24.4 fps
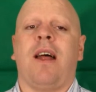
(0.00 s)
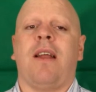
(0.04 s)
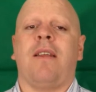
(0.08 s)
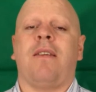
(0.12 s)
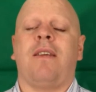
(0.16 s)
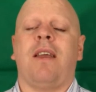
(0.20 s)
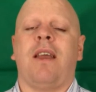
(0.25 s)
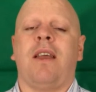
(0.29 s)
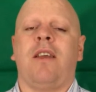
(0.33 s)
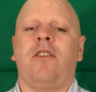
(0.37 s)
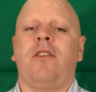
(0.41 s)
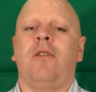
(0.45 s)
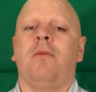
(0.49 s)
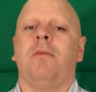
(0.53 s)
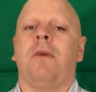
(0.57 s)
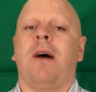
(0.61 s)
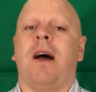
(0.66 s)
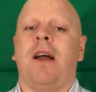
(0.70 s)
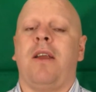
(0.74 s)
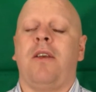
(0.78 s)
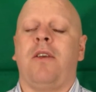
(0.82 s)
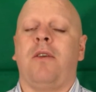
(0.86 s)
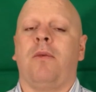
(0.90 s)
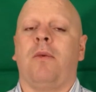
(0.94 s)
that takes your
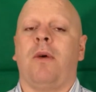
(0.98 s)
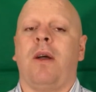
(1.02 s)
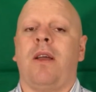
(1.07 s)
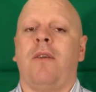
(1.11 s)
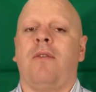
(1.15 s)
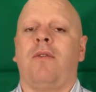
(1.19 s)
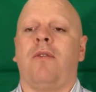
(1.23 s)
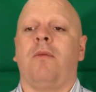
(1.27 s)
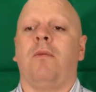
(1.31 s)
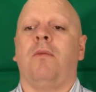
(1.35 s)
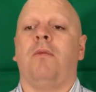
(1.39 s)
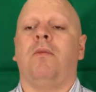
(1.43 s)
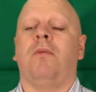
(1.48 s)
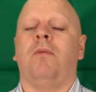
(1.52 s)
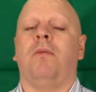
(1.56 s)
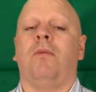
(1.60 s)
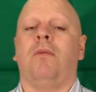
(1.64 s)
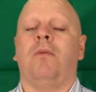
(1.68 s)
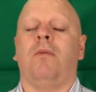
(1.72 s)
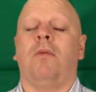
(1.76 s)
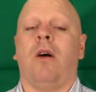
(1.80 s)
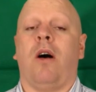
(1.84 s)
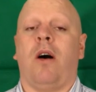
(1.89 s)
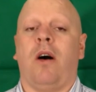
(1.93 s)
mind away from
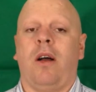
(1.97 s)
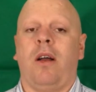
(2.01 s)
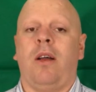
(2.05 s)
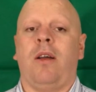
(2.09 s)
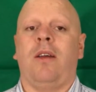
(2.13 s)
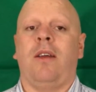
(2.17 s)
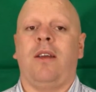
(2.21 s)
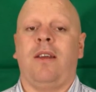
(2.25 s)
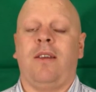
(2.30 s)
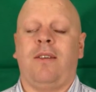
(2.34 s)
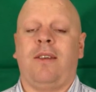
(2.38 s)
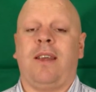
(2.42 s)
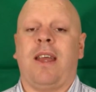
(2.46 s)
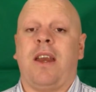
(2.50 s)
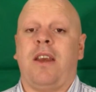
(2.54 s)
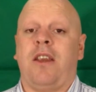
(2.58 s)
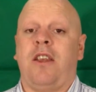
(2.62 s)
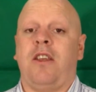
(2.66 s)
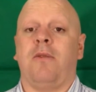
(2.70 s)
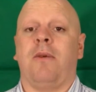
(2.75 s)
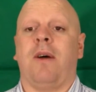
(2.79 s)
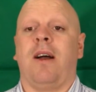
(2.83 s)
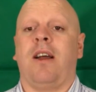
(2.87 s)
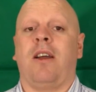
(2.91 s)
what is
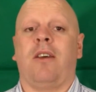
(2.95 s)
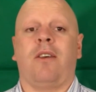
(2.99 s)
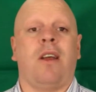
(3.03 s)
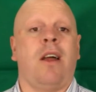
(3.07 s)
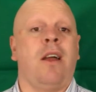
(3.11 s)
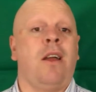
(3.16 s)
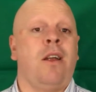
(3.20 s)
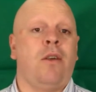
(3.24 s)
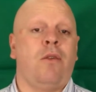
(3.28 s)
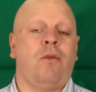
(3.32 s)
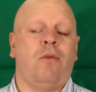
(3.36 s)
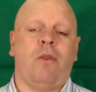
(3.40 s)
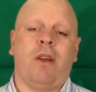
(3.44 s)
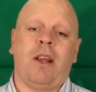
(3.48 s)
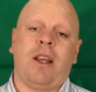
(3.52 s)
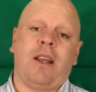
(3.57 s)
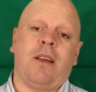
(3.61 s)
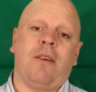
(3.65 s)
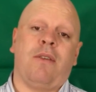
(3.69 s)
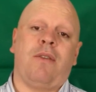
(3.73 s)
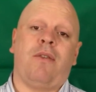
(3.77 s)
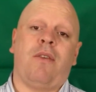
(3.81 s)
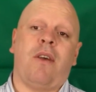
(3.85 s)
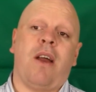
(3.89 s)
getting you angry.
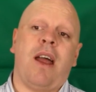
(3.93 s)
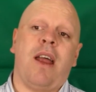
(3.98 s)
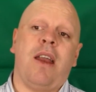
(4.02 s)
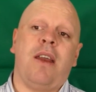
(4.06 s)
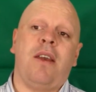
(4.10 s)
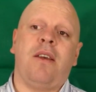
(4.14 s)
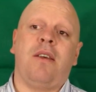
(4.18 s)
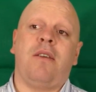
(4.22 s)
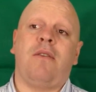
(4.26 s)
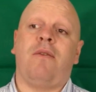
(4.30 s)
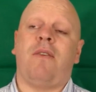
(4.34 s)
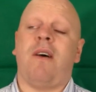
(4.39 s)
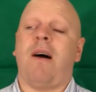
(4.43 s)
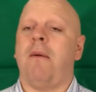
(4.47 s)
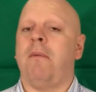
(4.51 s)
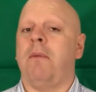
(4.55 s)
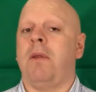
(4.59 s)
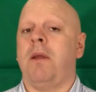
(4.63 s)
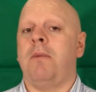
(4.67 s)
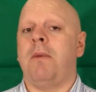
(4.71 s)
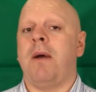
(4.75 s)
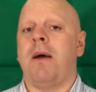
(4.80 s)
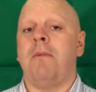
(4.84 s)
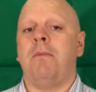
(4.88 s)
Ring a friend,
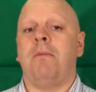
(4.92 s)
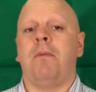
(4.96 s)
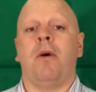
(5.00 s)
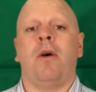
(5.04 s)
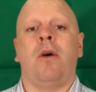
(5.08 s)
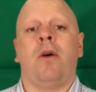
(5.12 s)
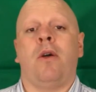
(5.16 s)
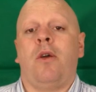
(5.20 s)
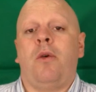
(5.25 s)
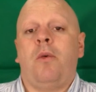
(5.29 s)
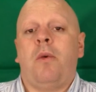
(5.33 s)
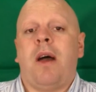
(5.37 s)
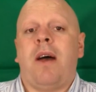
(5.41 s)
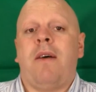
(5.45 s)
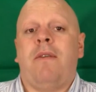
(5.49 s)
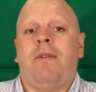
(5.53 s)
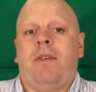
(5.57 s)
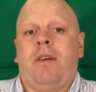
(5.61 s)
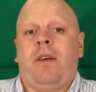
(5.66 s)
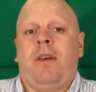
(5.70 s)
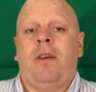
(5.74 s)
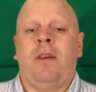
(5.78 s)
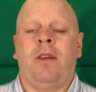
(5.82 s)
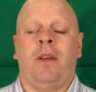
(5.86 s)
family member,
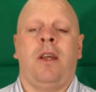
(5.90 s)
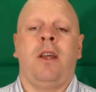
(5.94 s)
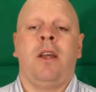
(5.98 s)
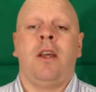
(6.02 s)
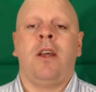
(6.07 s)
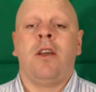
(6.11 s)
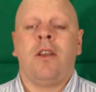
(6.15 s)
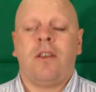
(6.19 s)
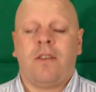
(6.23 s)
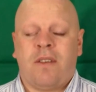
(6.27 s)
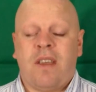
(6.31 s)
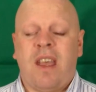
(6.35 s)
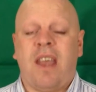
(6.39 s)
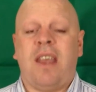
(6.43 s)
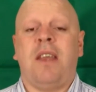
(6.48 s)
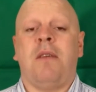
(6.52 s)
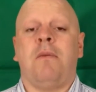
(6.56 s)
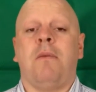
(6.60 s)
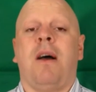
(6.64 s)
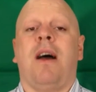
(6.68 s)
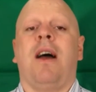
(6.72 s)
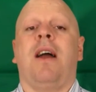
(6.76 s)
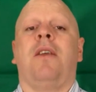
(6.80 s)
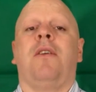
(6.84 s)
whoever. Take your
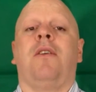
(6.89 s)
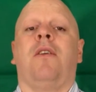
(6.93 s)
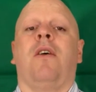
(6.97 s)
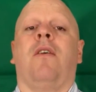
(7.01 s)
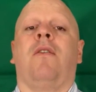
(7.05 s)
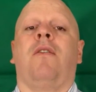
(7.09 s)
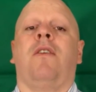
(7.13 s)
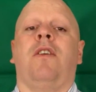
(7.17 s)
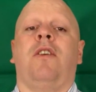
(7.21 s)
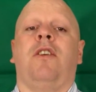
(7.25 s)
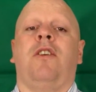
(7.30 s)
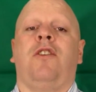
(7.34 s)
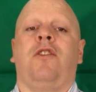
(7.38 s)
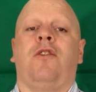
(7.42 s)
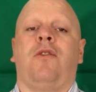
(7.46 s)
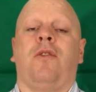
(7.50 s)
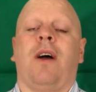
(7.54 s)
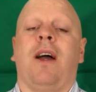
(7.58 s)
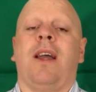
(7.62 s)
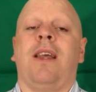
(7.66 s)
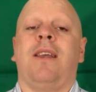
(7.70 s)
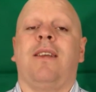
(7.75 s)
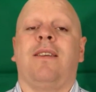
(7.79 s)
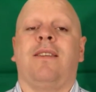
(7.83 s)
mind off it,
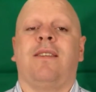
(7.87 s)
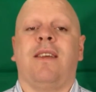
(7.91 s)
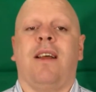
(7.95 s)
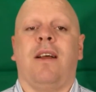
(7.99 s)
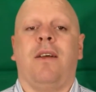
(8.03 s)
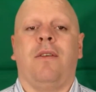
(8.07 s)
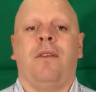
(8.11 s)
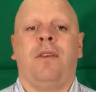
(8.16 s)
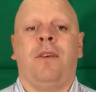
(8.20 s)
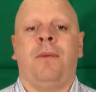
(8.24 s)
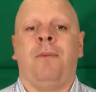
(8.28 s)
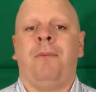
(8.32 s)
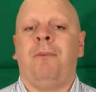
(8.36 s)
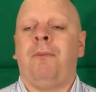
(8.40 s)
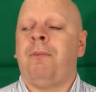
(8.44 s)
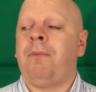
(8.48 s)
distract yourself.